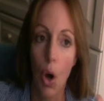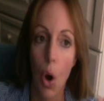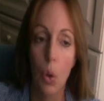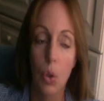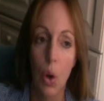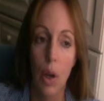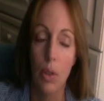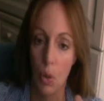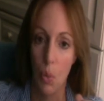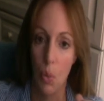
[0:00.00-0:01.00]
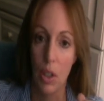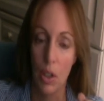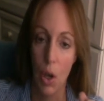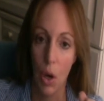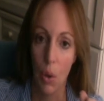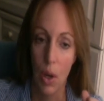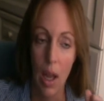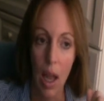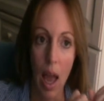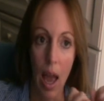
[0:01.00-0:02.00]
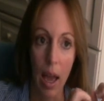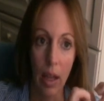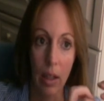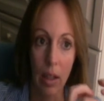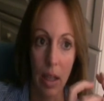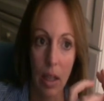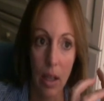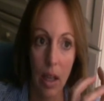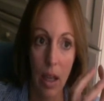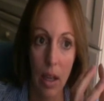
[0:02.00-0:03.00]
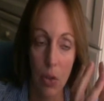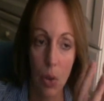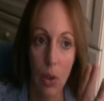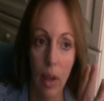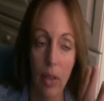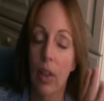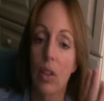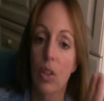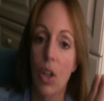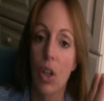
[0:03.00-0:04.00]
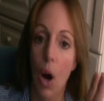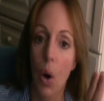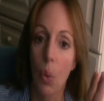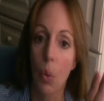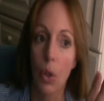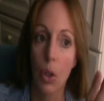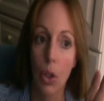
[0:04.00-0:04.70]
hold on to what you know, and if you let things go,